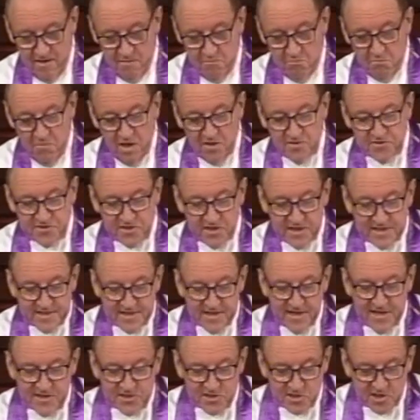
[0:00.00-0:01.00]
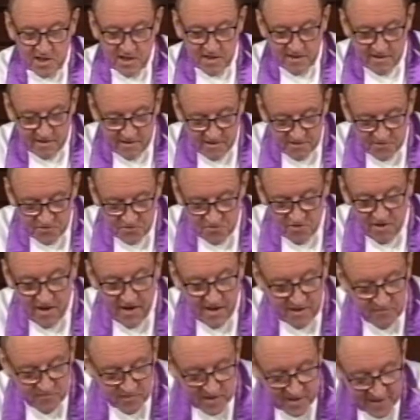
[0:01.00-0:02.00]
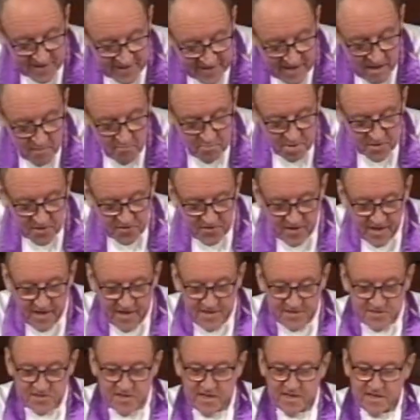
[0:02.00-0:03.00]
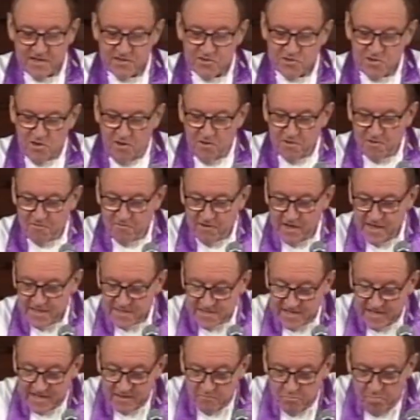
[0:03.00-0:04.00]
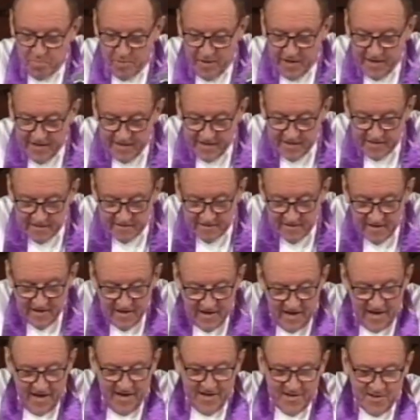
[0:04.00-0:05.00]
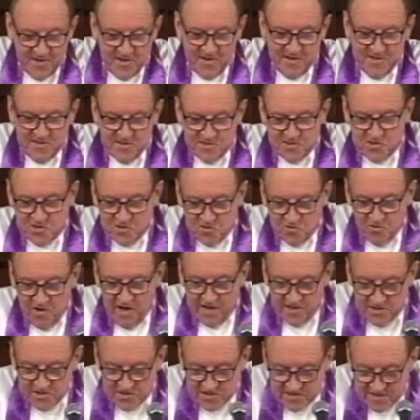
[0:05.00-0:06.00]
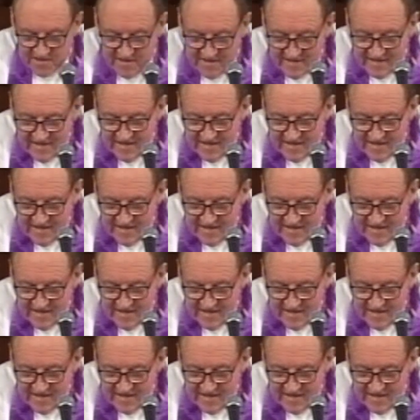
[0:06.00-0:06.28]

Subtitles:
Multitasking, driving, empathizing, tolerating pain, handling stress,